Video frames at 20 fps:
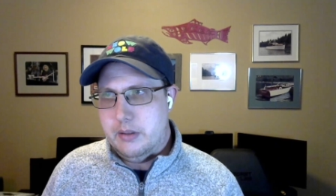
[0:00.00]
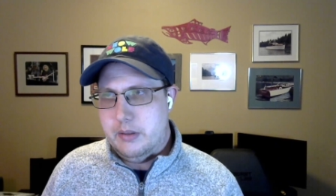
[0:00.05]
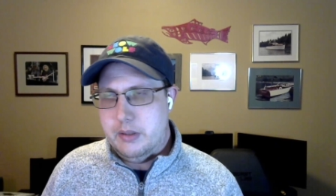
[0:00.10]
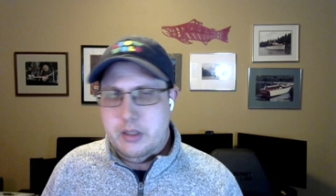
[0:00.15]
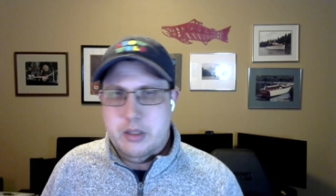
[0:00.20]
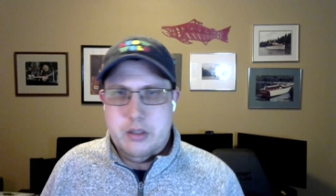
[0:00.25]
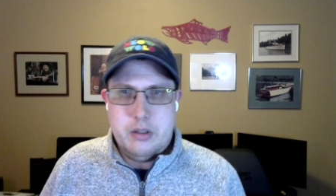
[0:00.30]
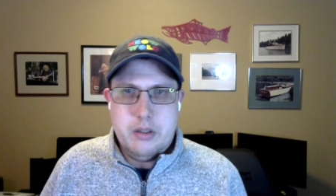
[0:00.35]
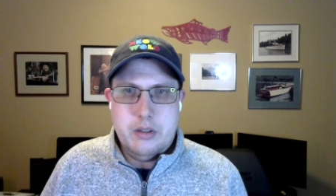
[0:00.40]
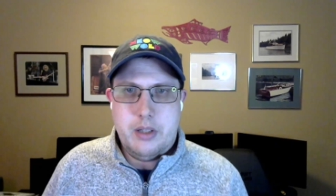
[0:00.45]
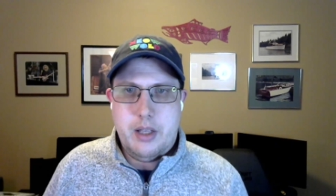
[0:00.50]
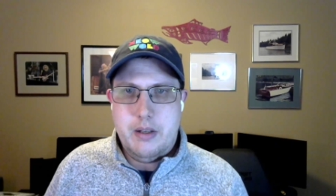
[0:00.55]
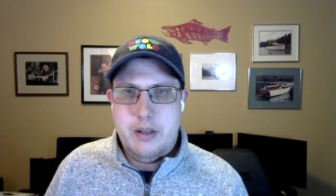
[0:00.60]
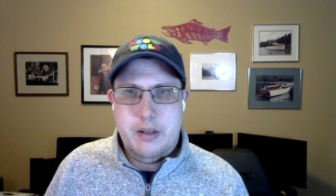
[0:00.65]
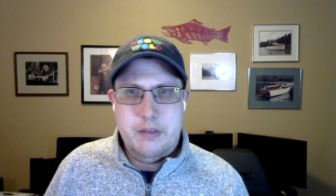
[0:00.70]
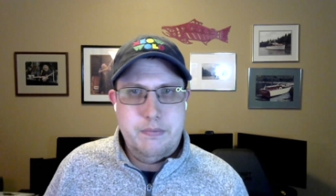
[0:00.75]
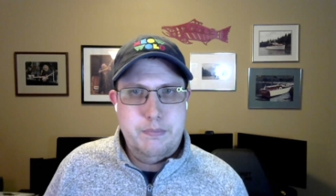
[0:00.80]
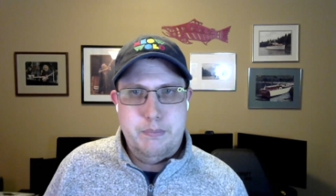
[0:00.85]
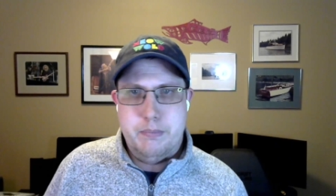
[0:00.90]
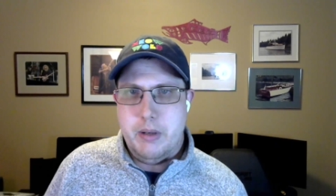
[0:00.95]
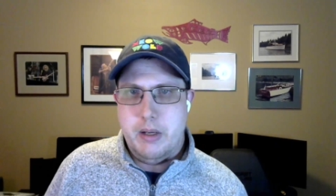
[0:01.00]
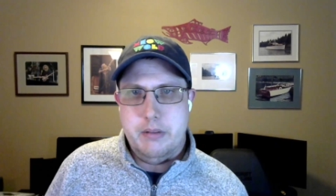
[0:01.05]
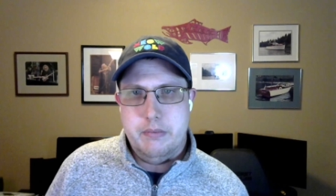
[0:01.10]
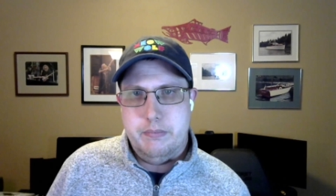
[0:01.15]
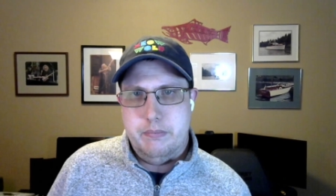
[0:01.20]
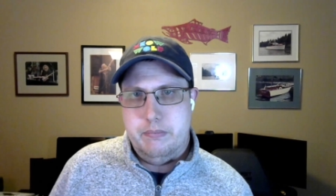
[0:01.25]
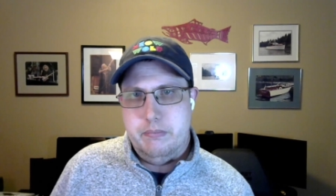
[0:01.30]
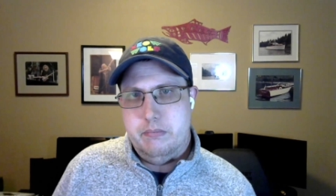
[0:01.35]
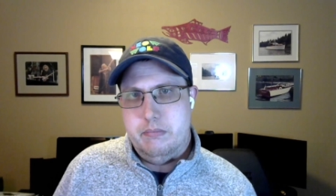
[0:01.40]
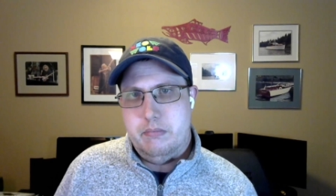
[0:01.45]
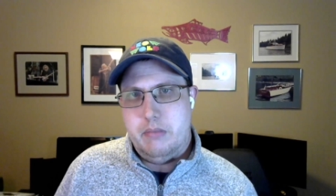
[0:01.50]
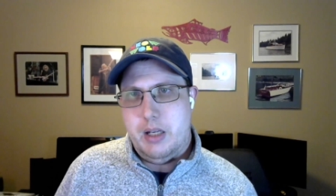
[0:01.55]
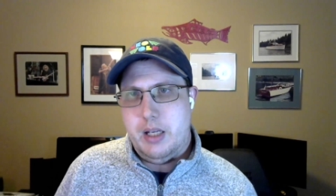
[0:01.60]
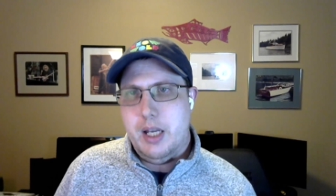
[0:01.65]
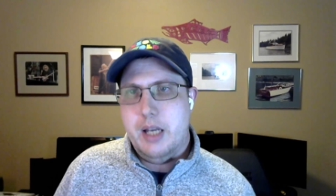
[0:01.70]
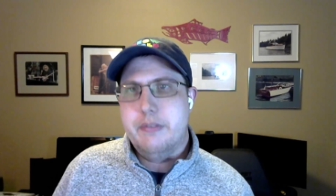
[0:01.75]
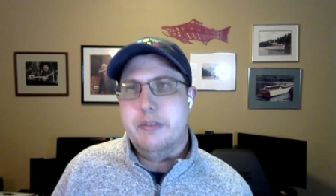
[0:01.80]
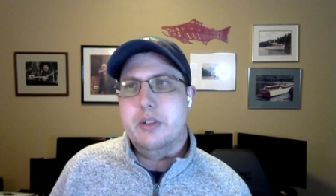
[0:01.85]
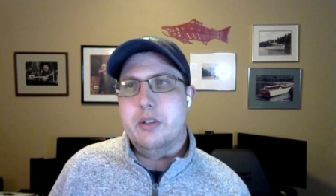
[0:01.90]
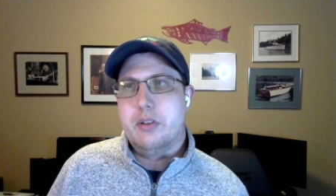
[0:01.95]
you know, because I, I, I
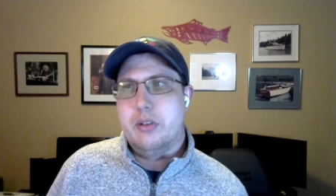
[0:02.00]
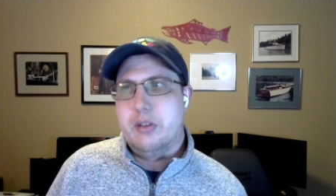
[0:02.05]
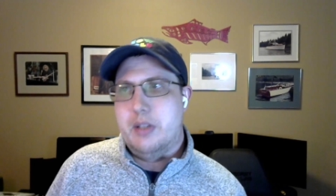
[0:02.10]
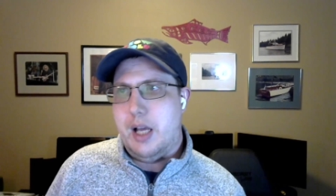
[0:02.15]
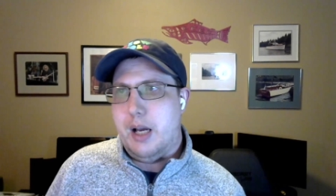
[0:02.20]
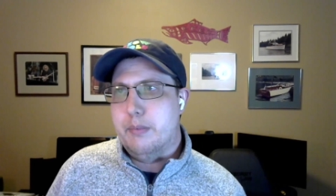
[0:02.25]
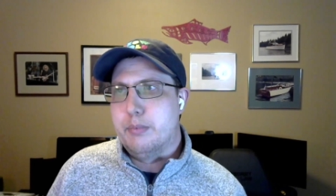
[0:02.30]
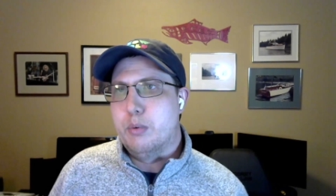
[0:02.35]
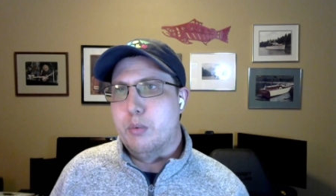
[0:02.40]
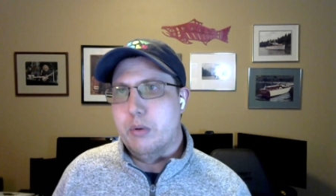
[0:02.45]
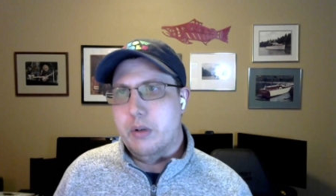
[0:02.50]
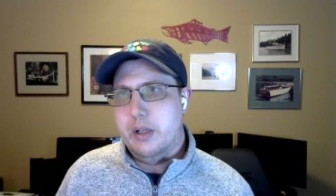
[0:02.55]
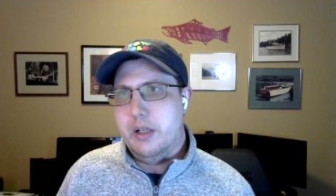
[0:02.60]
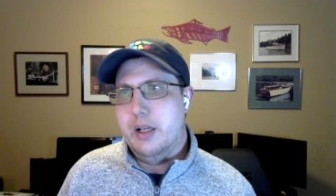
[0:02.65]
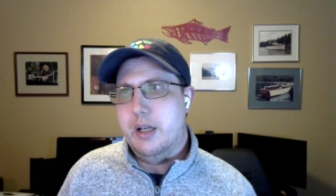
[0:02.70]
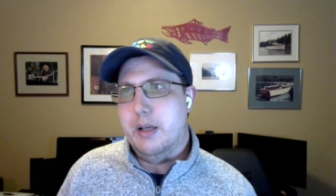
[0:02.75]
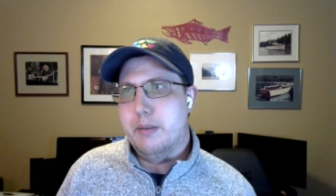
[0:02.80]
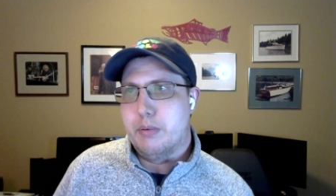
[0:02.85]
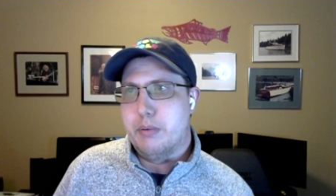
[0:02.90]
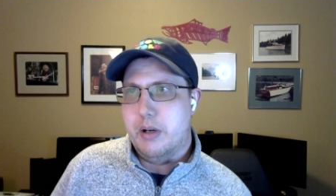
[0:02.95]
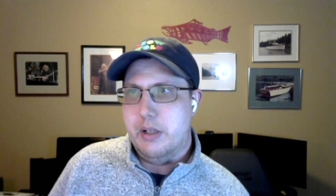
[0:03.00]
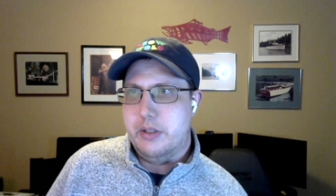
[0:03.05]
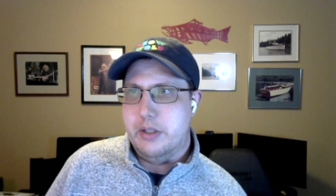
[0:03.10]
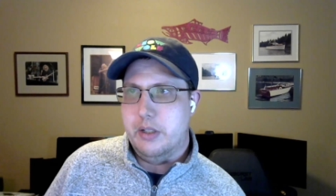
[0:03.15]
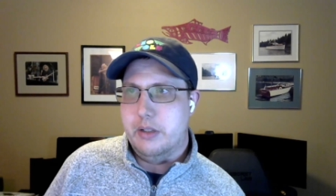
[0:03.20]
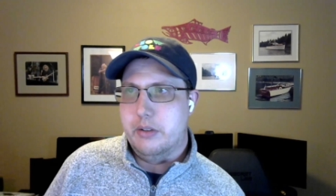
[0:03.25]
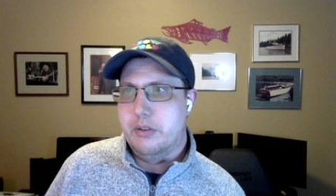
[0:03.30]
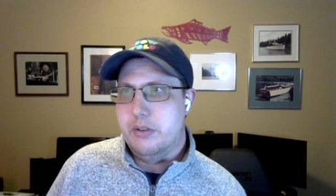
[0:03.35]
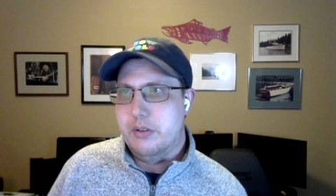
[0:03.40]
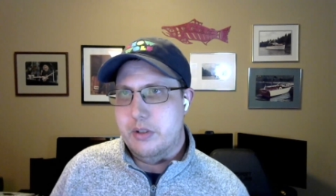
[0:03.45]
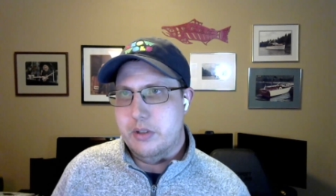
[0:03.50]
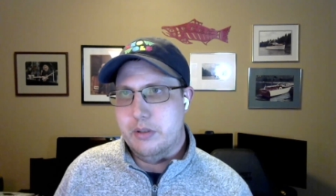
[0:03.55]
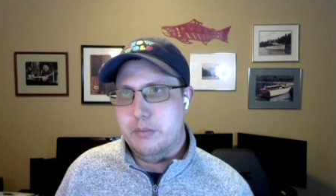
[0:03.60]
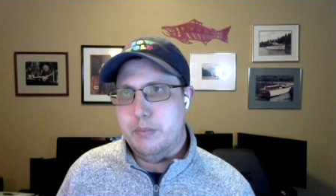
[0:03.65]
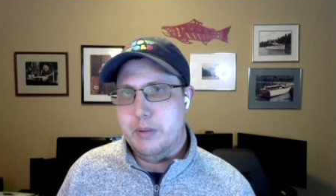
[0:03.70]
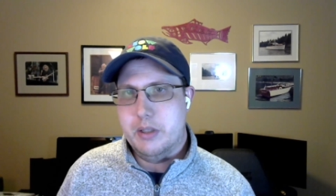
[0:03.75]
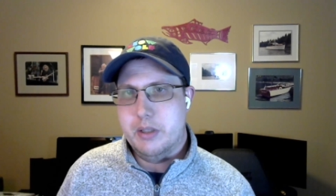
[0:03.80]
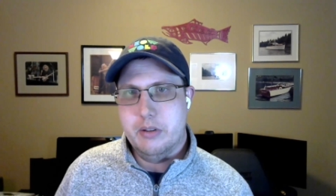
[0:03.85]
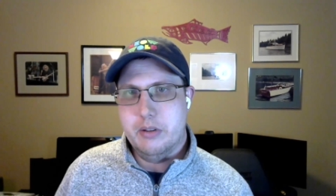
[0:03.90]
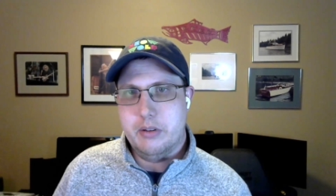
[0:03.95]
haven't stopped working on projects
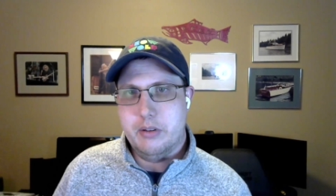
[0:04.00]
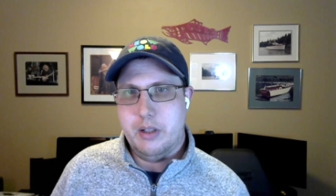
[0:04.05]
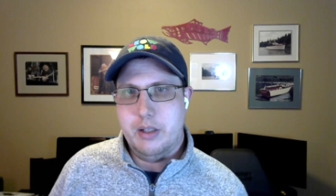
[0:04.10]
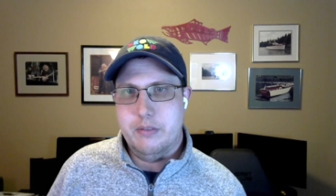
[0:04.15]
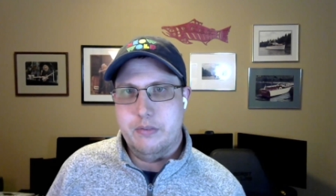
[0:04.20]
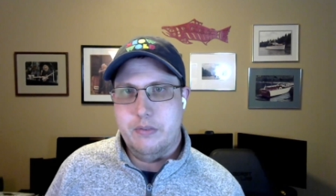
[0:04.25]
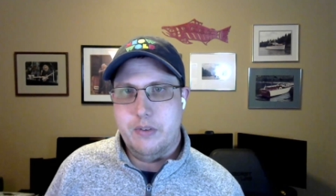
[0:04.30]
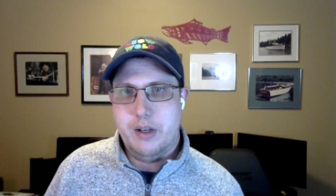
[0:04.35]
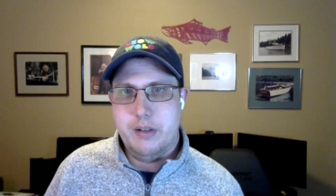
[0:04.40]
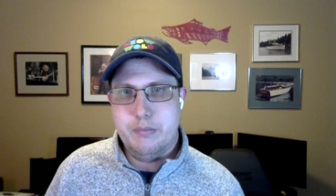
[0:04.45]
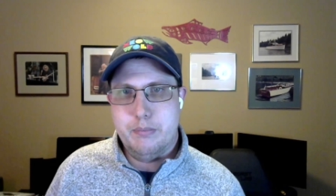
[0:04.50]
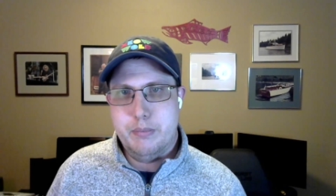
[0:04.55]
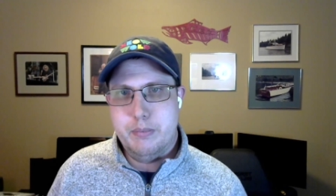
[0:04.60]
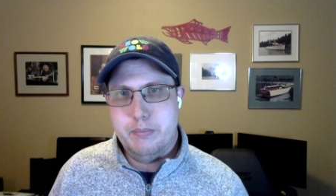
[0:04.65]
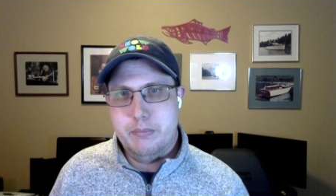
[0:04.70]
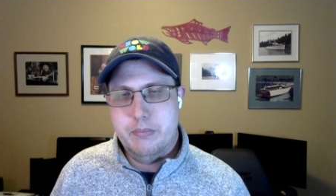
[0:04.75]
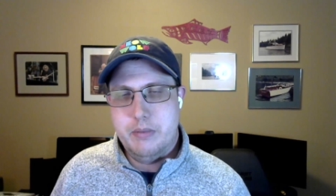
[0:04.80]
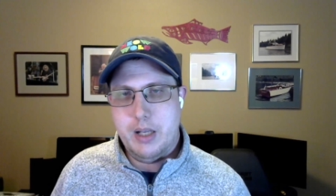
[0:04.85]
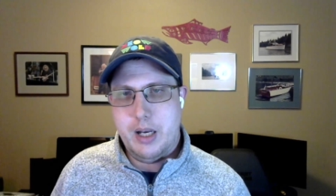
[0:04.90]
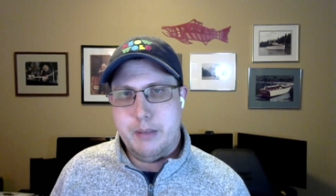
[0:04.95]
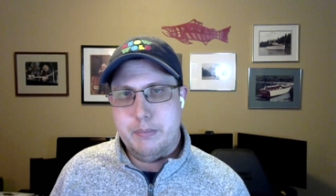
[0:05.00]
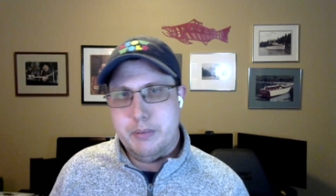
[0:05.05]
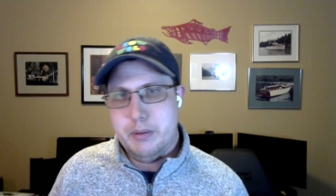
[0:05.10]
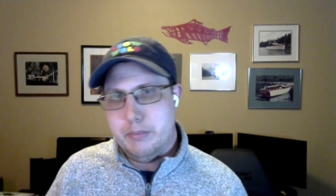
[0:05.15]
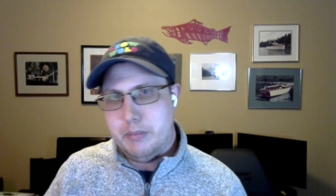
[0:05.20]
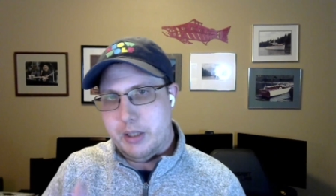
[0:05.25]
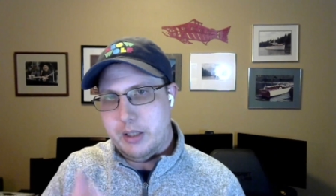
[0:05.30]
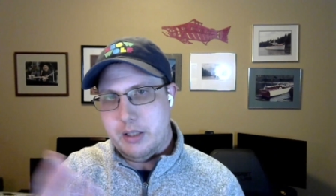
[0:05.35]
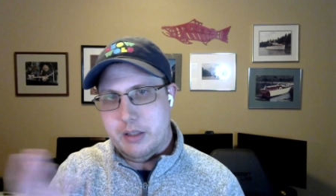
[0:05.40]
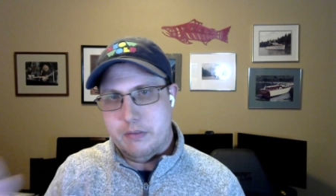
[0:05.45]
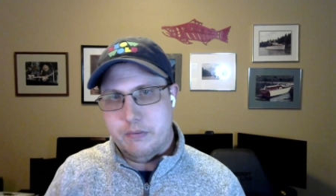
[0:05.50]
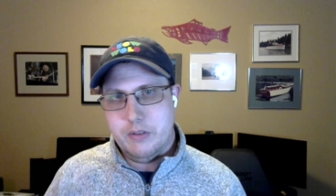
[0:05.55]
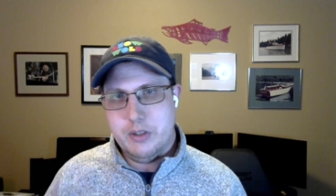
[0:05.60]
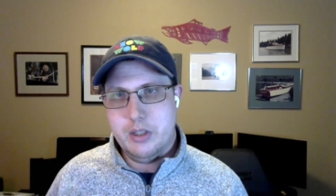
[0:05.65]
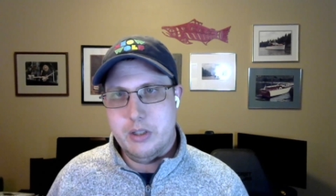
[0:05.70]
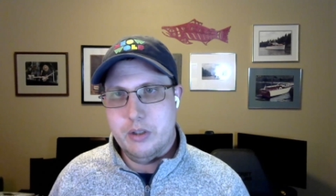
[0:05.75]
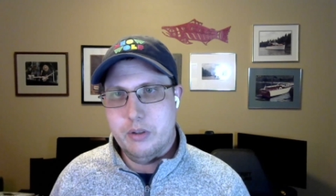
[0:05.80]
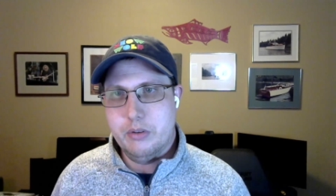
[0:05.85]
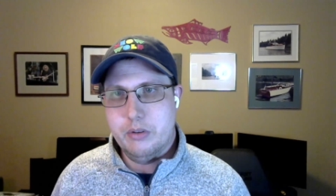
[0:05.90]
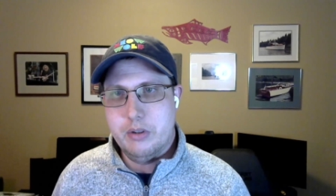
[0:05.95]
just because I've, I've not been making
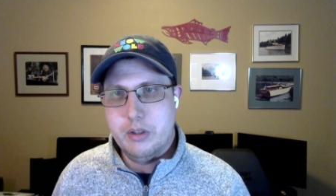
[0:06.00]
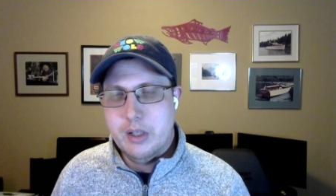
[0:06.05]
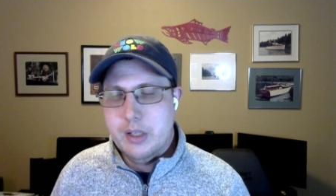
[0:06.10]
videos.